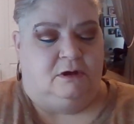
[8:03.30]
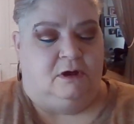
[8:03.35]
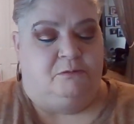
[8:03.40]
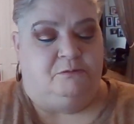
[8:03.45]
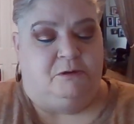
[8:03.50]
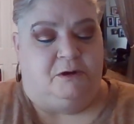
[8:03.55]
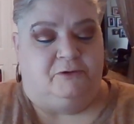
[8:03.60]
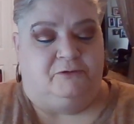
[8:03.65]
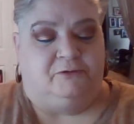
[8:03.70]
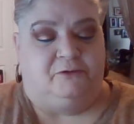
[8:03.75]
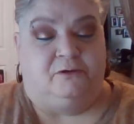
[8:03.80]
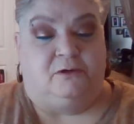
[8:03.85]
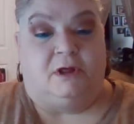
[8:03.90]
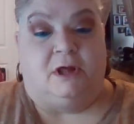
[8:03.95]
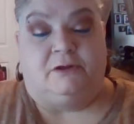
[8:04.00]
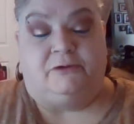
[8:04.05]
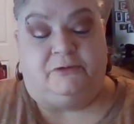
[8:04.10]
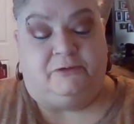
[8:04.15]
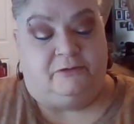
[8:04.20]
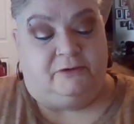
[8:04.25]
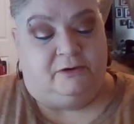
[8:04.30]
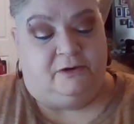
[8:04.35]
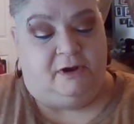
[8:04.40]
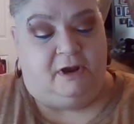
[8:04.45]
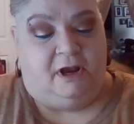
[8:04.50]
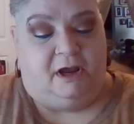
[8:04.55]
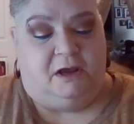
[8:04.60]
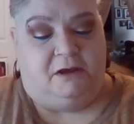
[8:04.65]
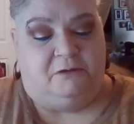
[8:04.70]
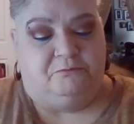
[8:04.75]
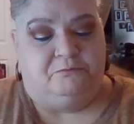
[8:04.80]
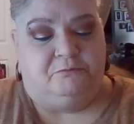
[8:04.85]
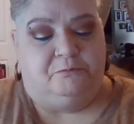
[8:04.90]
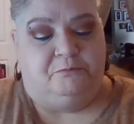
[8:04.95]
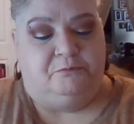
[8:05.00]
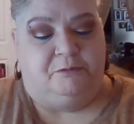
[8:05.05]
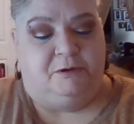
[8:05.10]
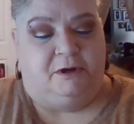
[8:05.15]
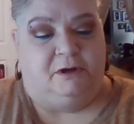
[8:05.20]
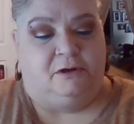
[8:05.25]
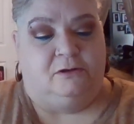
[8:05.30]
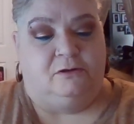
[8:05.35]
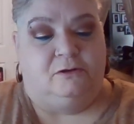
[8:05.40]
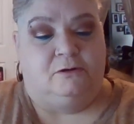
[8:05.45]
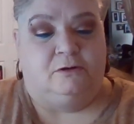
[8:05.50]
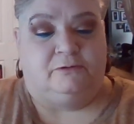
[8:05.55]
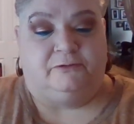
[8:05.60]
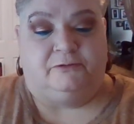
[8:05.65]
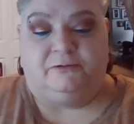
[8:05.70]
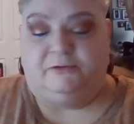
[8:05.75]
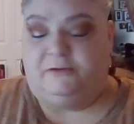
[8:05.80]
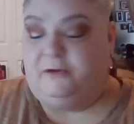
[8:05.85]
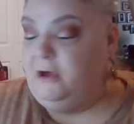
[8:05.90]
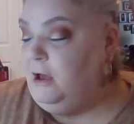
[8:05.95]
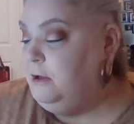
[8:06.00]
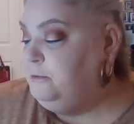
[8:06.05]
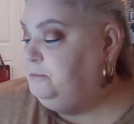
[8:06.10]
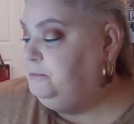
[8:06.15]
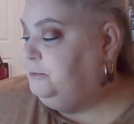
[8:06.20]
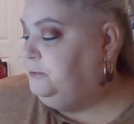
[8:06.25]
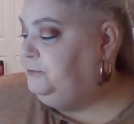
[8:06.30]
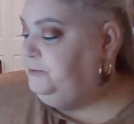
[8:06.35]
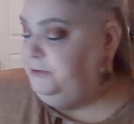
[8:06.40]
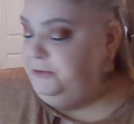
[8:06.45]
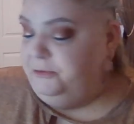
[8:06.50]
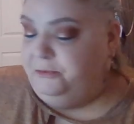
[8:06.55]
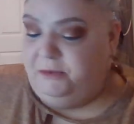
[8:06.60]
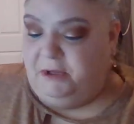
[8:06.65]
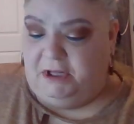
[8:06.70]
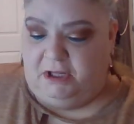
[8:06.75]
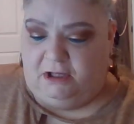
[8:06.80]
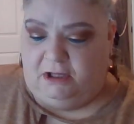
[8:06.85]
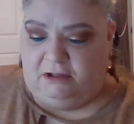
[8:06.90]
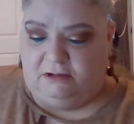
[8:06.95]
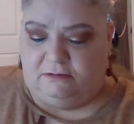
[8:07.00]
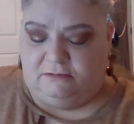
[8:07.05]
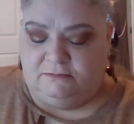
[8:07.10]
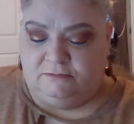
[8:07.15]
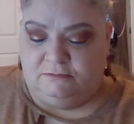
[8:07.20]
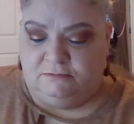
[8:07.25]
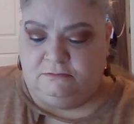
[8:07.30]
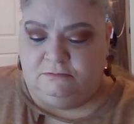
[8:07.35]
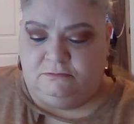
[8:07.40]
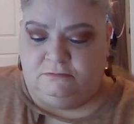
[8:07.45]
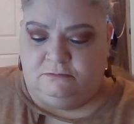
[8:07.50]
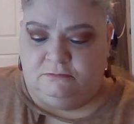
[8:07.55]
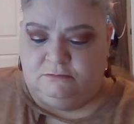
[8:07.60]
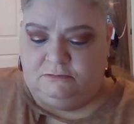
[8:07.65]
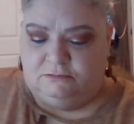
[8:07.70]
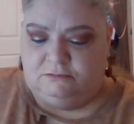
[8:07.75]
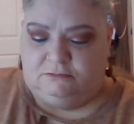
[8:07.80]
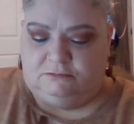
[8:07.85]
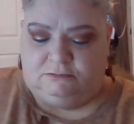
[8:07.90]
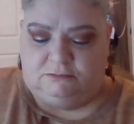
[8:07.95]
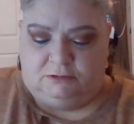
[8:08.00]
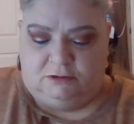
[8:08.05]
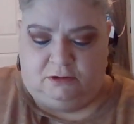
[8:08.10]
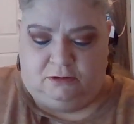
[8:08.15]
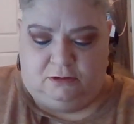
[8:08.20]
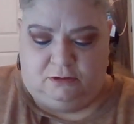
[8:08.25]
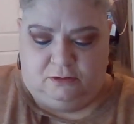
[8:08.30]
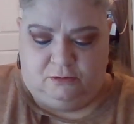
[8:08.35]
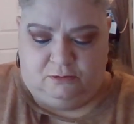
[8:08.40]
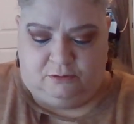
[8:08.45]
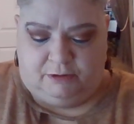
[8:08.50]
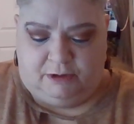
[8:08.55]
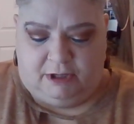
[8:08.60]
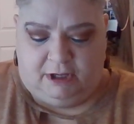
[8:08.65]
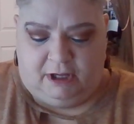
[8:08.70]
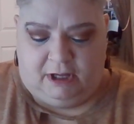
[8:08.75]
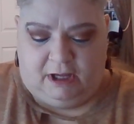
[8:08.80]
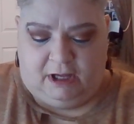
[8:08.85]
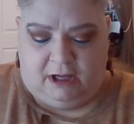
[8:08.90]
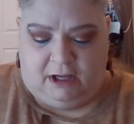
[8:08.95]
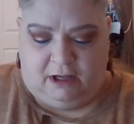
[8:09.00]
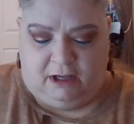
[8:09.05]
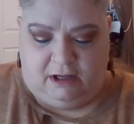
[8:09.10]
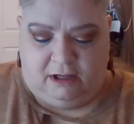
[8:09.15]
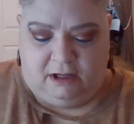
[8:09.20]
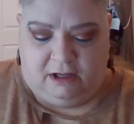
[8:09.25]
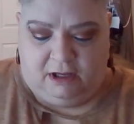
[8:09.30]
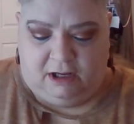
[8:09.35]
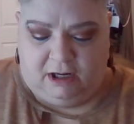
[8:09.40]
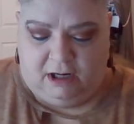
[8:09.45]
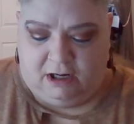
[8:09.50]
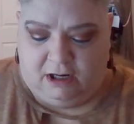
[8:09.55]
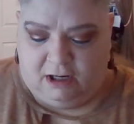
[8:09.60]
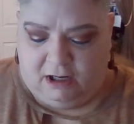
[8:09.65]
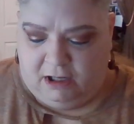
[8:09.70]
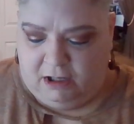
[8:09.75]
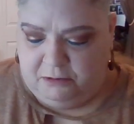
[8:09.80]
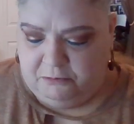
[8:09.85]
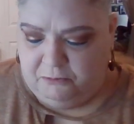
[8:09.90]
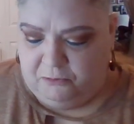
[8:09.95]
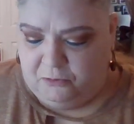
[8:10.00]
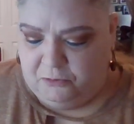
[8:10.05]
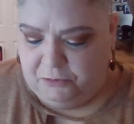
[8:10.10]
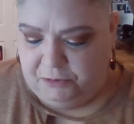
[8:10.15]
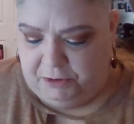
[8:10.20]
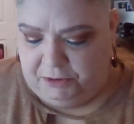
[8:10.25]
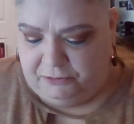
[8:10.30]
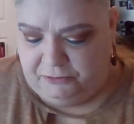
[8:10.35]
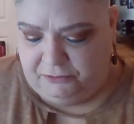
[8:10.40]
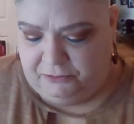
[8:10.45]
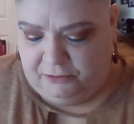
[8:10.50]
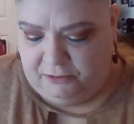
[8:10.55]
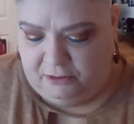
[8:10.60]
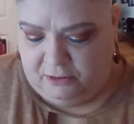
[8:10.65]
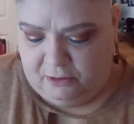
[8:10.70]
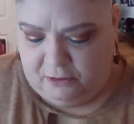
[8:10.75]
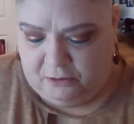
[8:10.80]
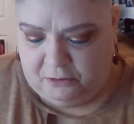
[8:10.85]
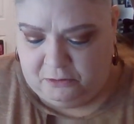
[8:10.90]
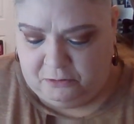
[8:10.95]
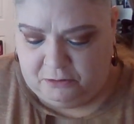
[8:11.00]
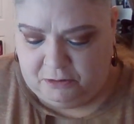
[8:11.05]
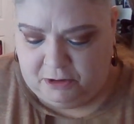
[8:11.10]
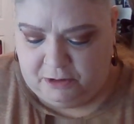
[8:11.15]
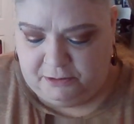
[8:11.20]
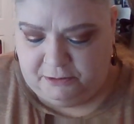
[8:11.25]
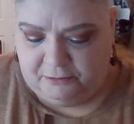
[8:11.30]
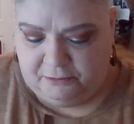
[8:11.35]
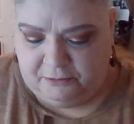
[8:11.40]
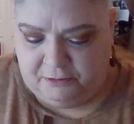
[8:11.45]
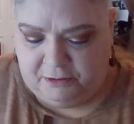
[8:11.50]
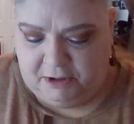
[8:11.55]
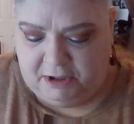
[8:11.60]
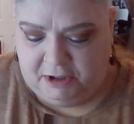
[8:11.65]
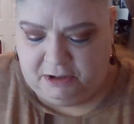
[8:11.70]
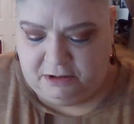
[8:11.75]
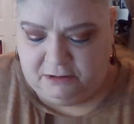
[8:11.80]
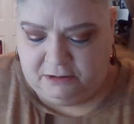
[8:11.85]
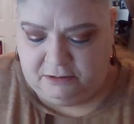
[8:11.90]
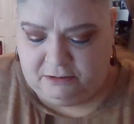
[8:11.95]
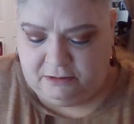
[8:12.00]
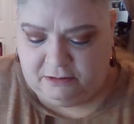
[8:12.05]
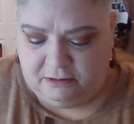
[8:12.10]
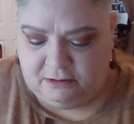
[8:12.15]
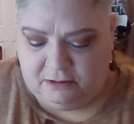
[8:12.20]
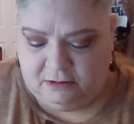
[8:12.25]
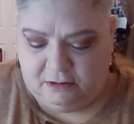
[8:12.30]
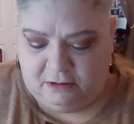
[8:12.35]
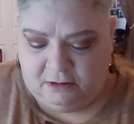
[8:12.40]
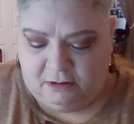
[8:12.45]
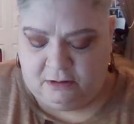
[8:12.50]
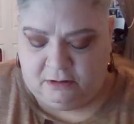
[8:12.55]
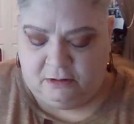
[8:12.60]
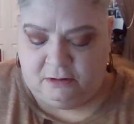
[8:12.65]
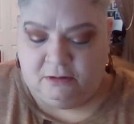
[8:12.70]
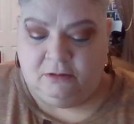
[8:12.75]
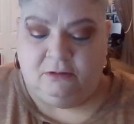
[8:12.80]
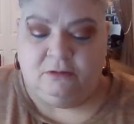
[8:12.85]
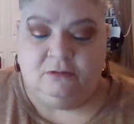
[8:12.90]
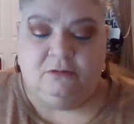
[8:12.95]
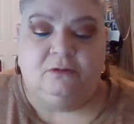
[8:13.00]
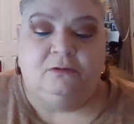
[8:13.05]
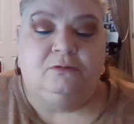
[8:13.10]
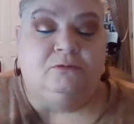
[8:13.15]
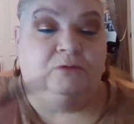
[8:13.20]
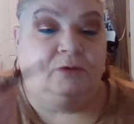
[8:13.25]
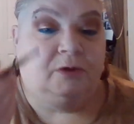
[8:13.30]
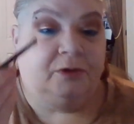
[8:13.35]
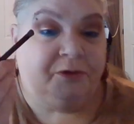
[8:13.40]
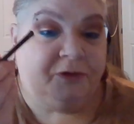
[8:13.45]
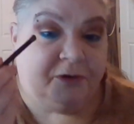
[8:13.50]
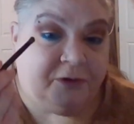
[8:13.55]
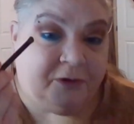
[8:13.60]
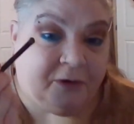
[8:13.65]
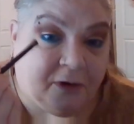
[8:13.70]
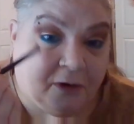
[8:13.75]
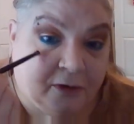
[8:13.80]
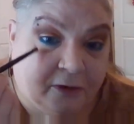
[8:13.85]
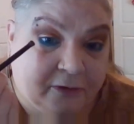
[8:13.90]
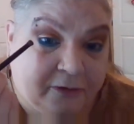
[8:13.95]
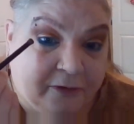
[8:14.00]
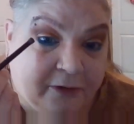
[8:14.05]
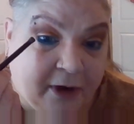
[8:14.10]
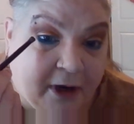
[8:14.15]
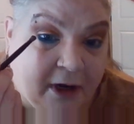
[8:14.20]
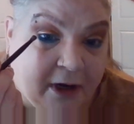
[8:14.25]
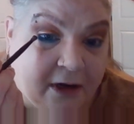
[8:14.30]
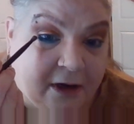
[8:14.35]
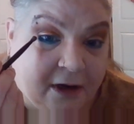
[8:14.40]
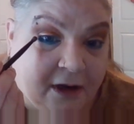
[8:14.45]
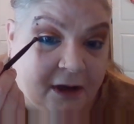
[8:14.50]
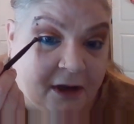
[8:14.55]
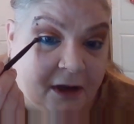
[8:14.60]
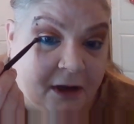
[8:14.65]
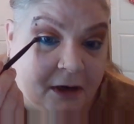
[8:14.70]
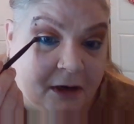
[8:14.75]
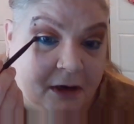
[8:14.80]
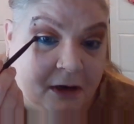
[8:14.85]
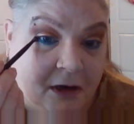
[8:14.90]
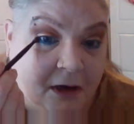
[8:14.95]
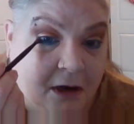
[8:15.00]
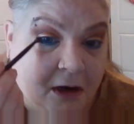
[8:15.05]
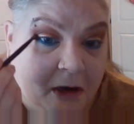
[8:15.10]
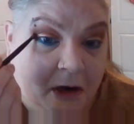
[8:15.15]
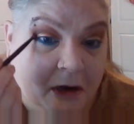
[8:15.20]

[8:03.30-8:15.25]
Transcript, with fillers: I'm not sure that's the name, but it looks copper to me. Okay, and I am going to go underneath with the dark shade again.